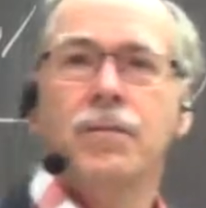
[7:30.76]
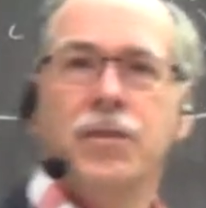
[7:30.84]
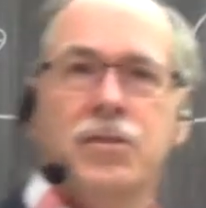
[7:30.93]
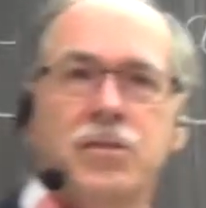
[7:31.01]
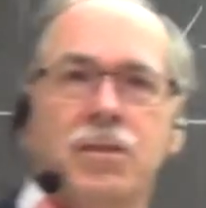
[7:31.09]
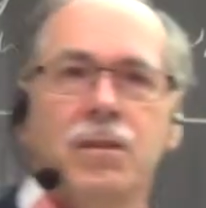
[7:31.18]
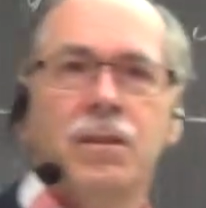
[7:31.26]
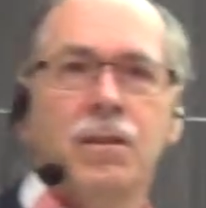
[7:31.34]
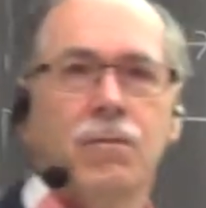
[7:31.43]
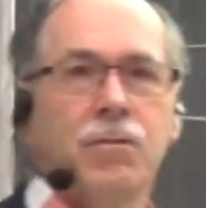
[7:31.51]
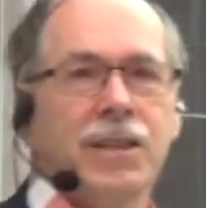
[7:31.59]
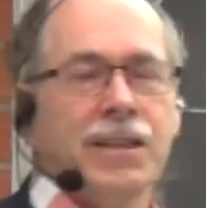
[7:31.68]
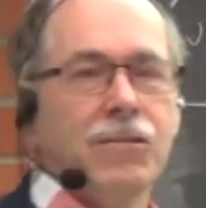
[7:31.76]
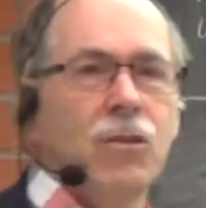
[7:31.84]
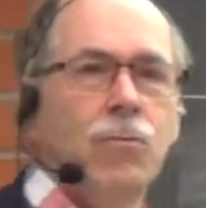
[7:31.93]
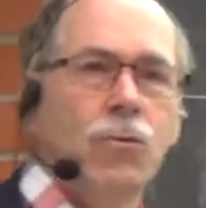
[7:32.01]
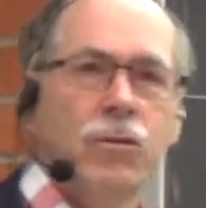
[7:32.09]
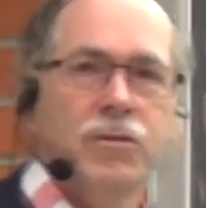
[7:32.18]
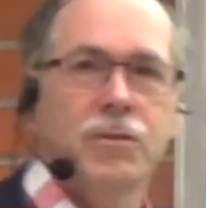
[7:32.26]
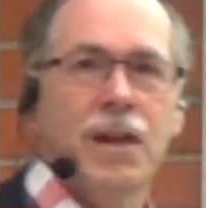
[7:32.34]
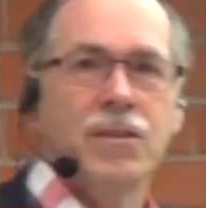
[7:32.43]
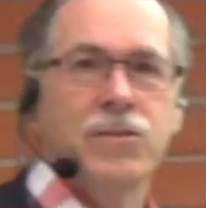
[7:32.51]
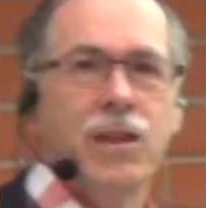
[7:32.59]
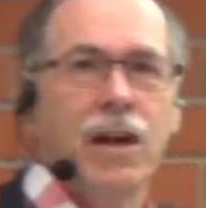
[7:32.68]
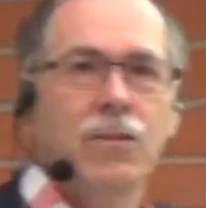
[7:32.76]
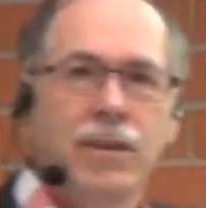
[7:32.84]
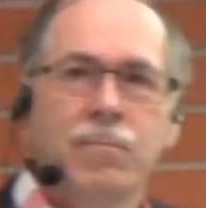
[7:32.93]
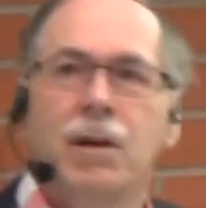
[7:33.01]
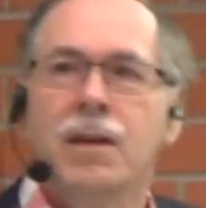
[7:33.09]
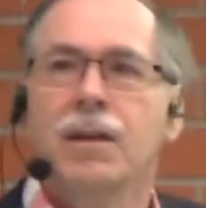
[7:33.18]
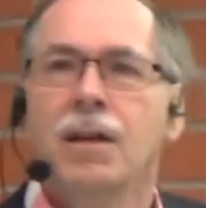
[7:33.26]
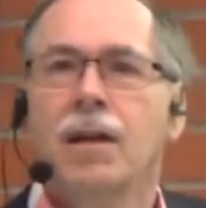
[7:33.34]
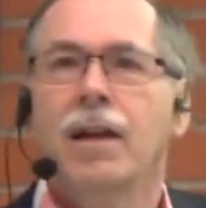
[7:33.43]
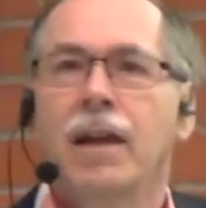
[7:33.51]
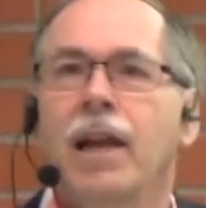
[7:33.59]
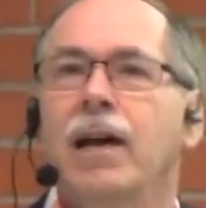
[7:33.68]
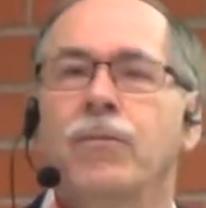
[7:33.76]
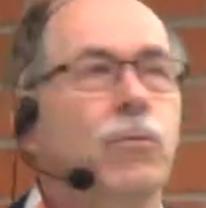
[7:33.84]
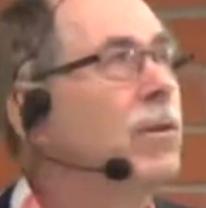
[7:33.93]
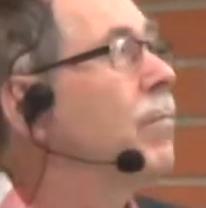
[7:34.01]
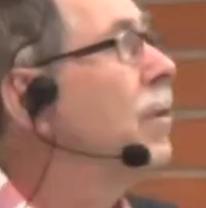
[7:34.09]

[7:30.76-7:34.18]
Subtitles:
this quadratic term would not cancel out, and my life would